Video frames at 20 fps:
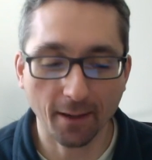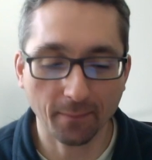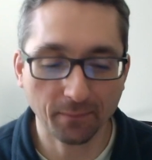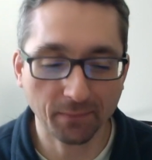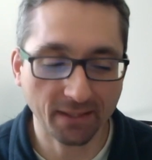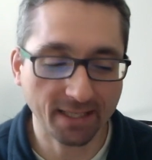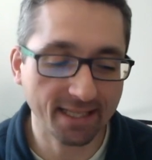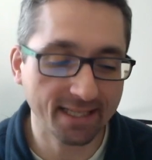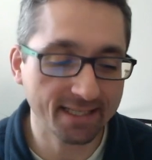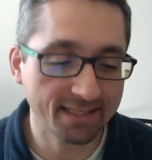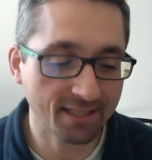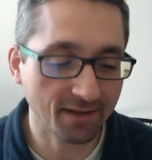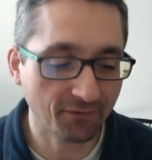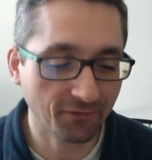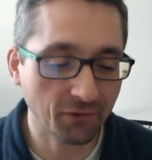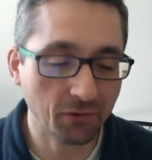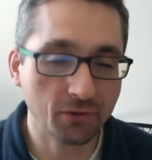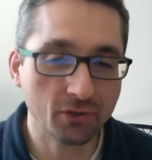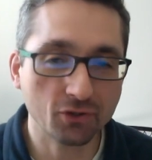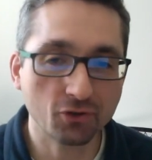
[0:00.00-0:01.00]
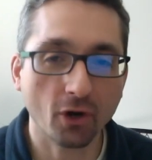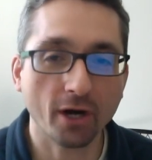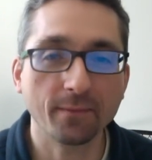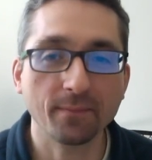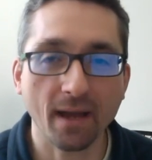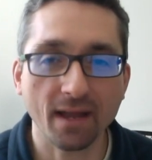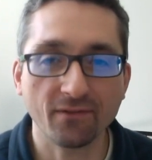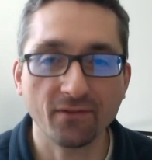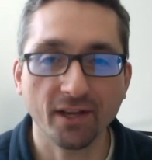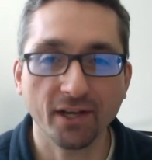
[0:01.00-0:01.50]
please, if you enjoyed
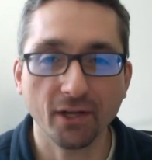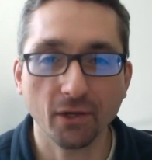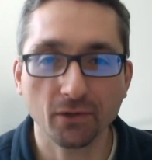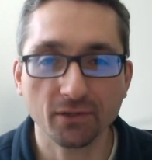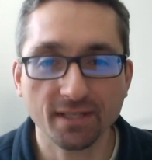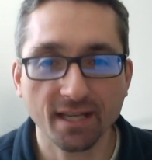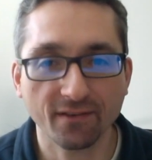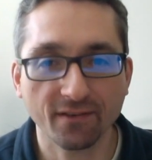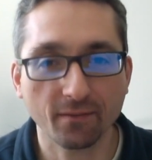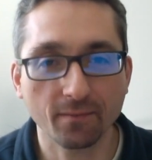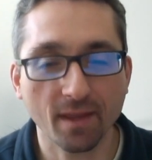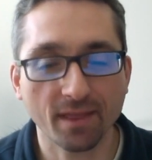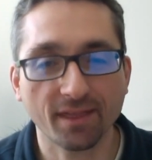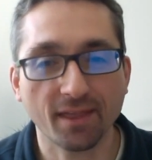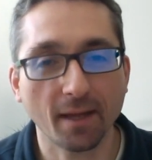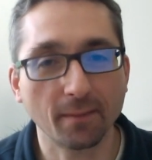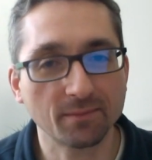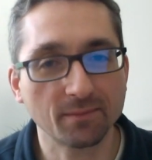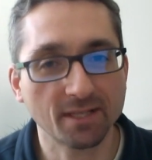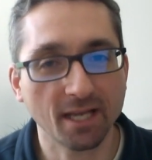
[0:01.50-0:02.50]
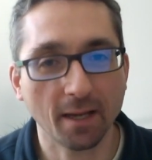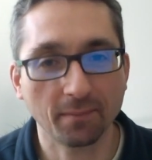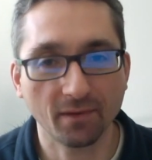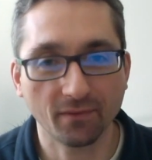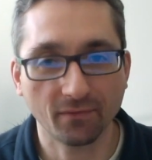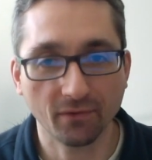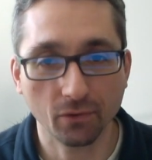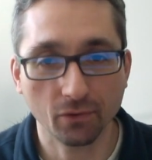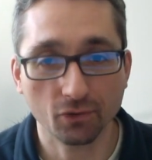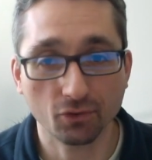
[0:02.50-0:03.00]
my videos, give them a thumbs up.
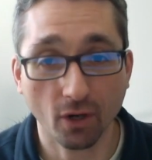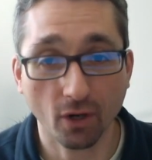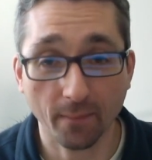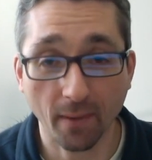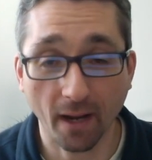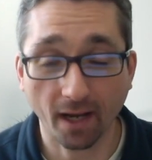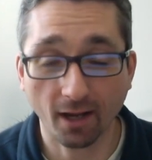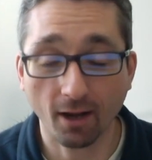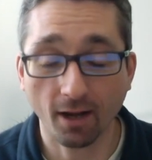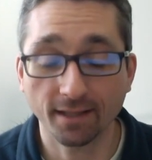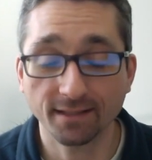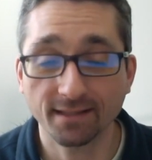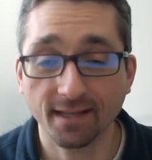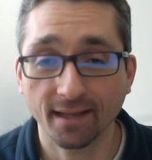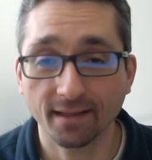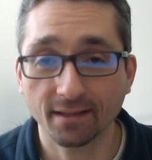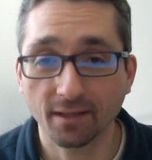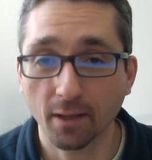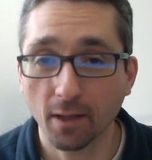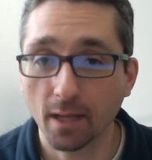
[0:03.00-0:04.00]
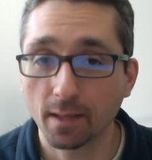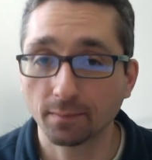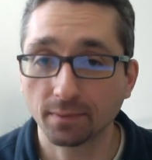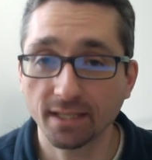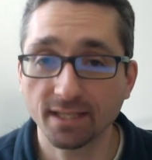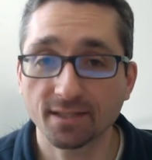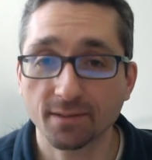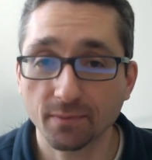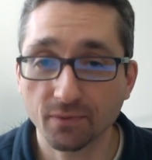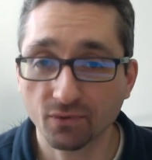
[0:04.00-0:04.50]
If you enjoy my content,
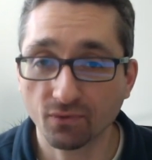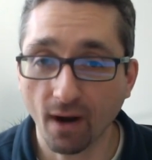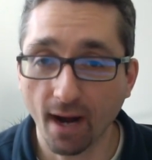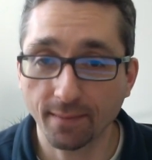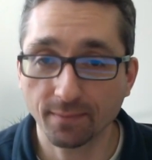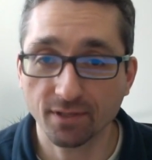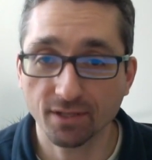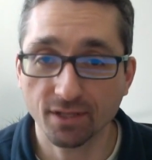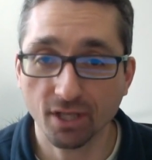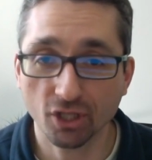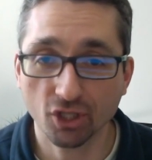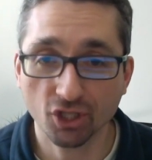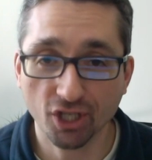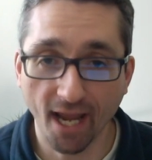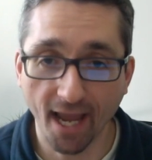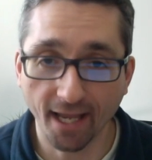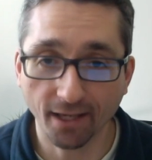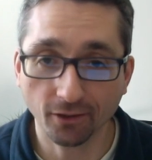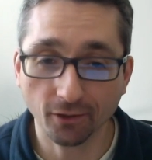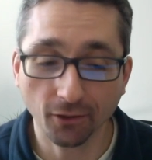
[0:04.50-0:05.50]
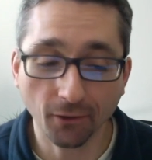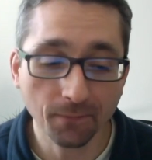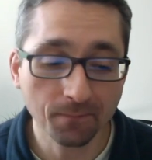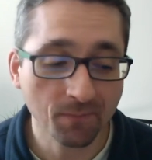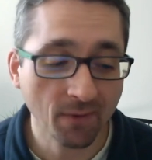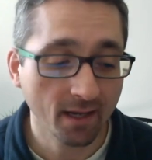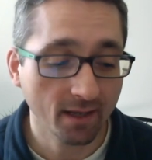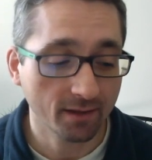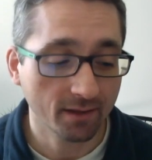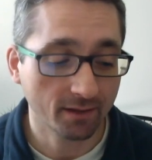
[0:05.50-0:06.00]
please subscribe to the channel.
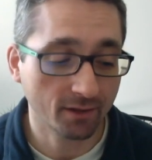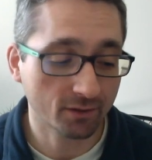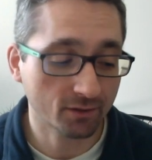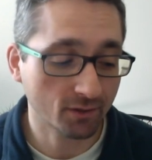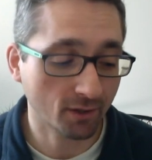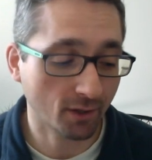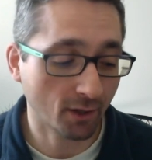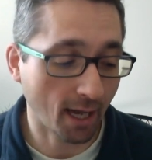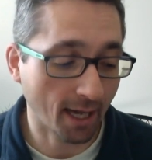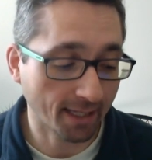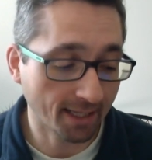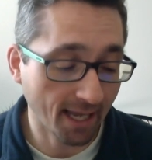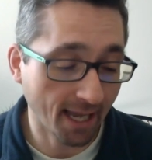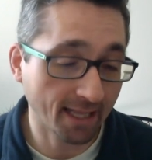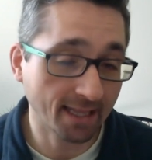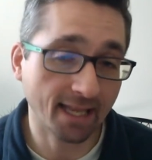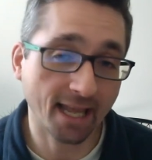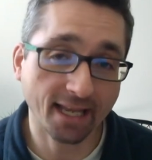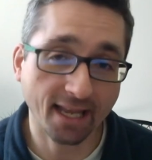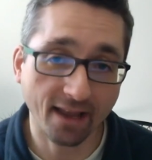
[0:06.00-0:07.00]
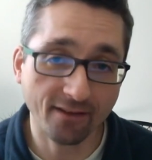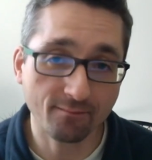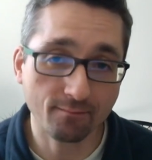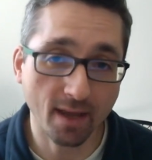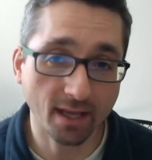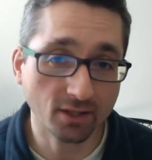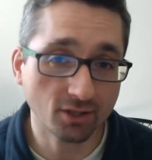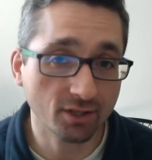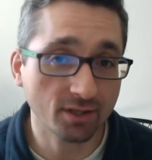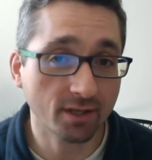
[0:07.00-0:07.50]
There's again, like I've
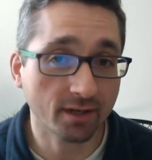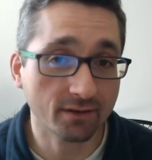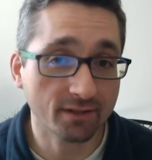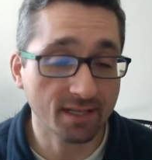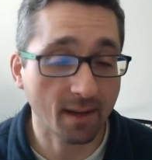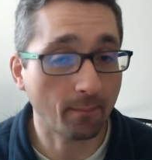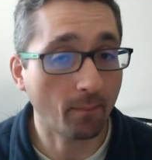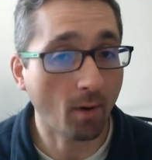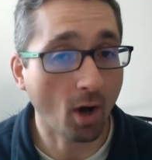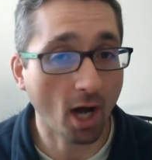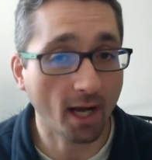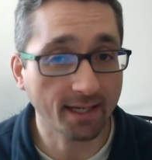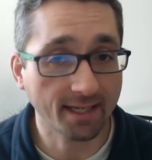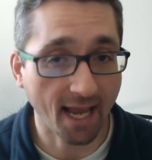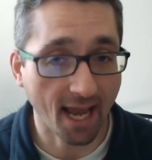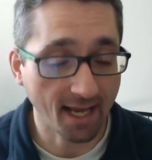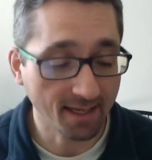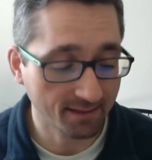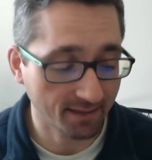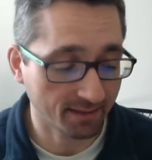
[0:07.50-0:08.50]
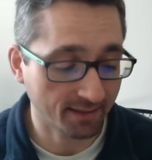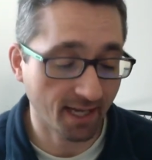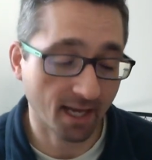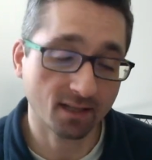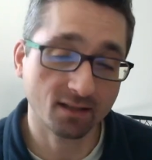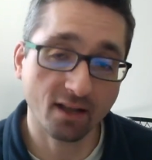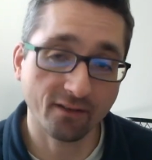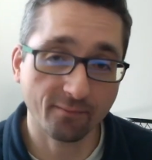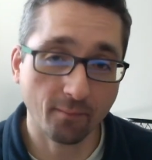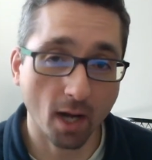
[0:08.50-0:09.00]
mentioned, there's a podcast, the Tech
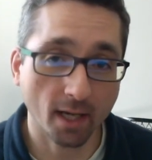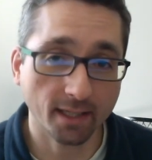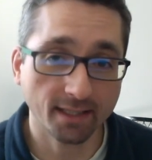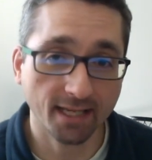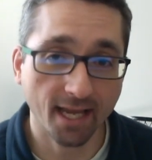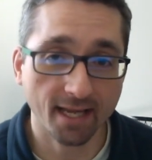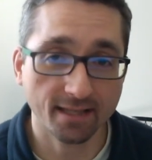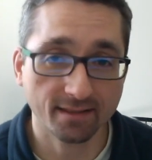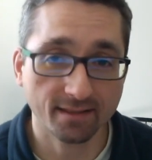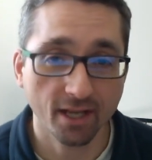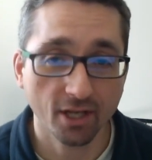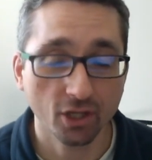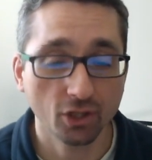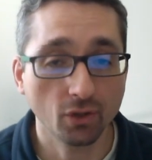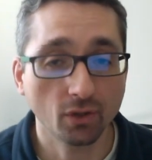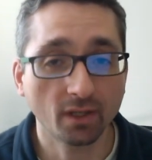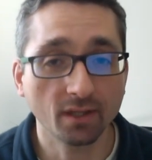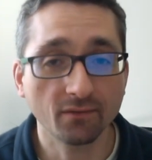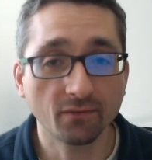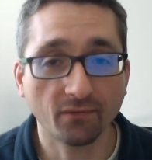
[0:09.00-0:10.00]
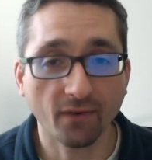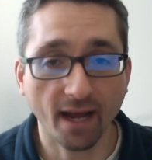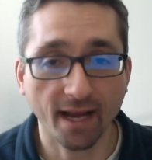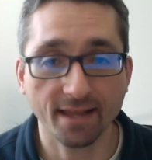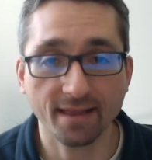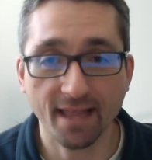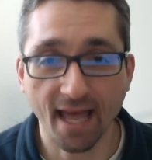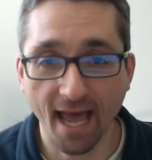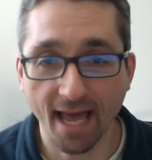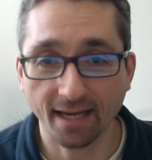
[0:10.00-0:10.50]
Loft podcast. You can
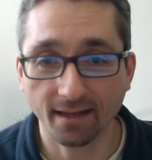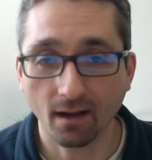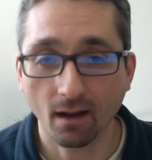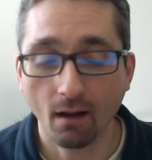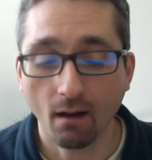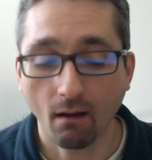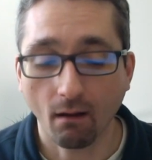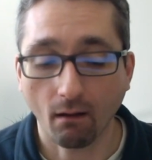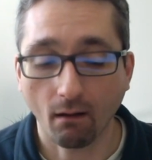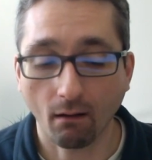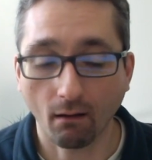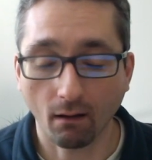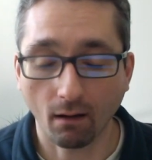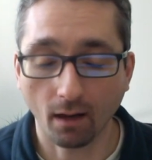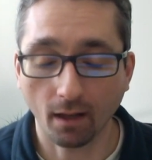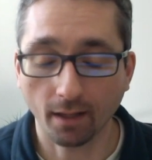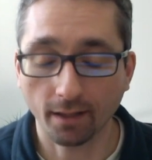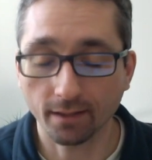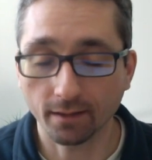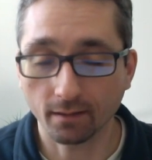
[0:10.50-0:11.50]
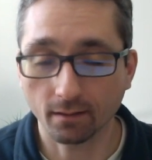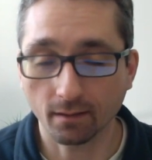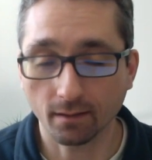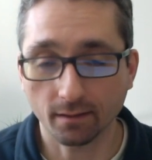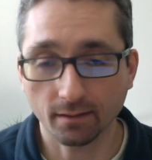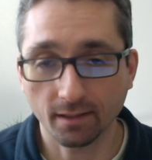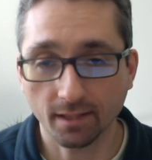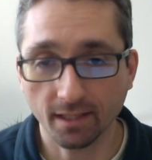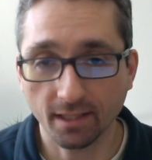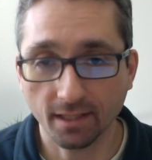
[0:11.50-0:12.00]
find that on
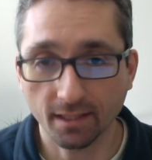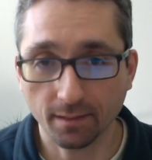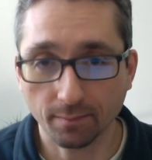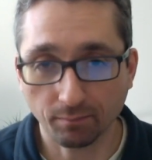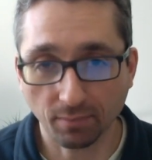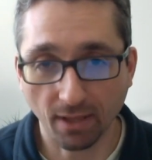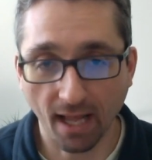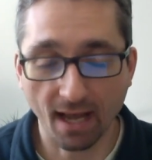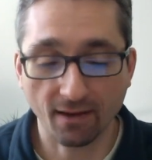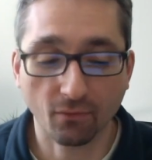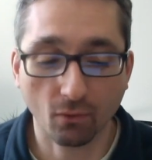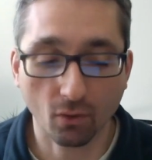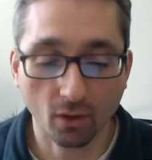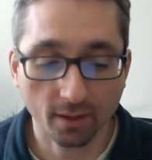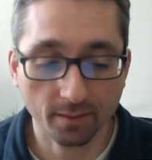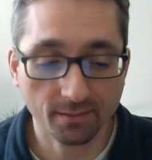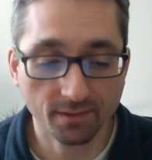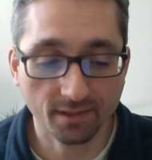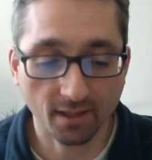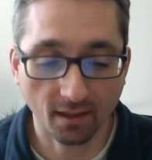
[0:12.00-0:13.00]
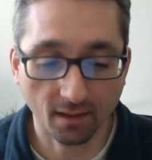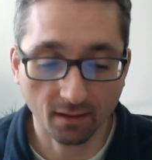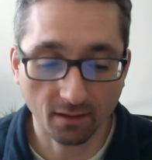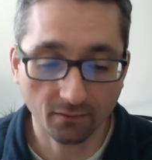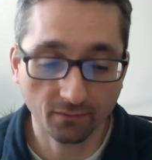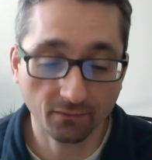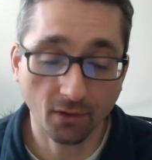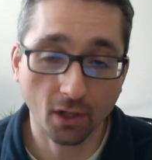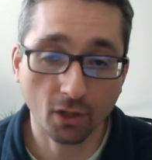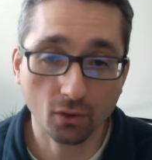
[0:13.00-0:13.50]
the platforms
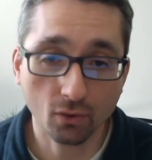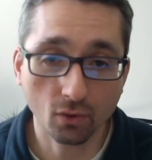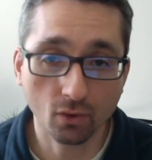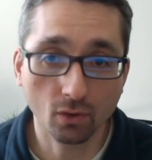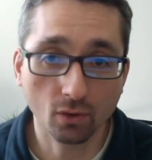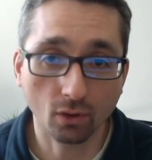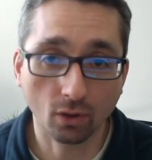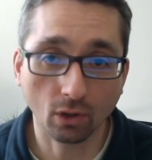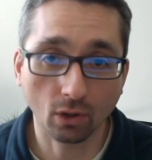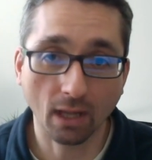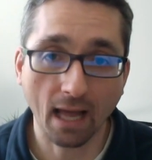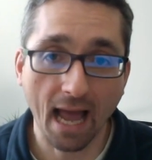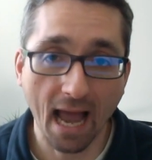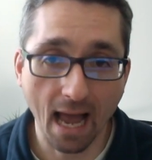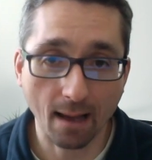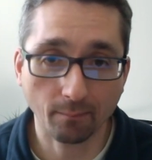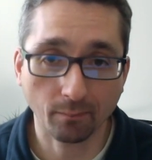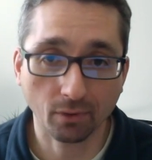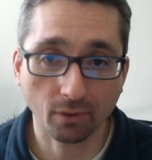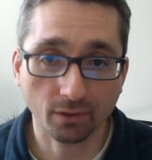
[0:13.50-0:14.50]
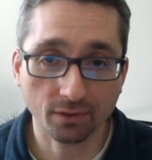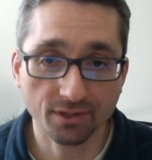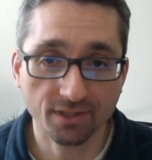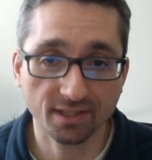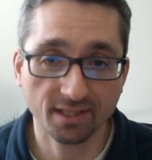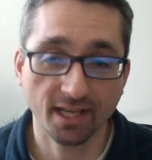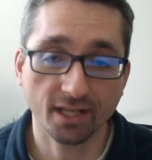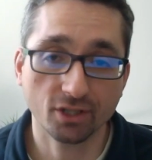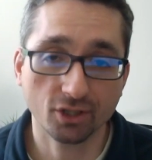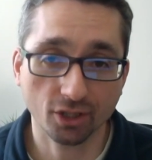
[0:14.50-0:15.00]
of Google, Apple,
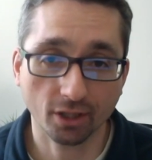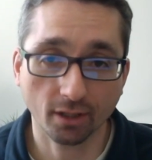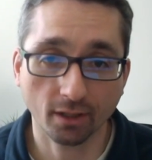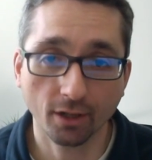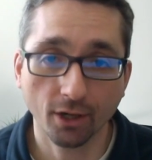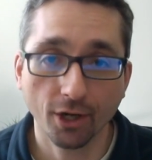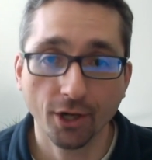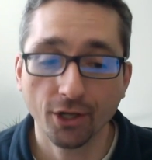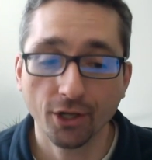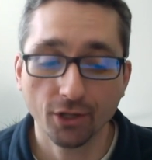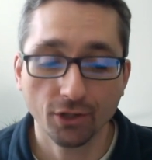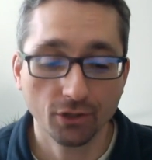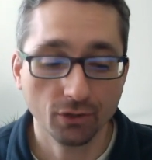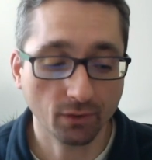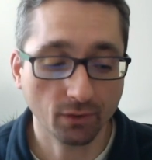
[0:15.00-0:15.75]
Stitcher. You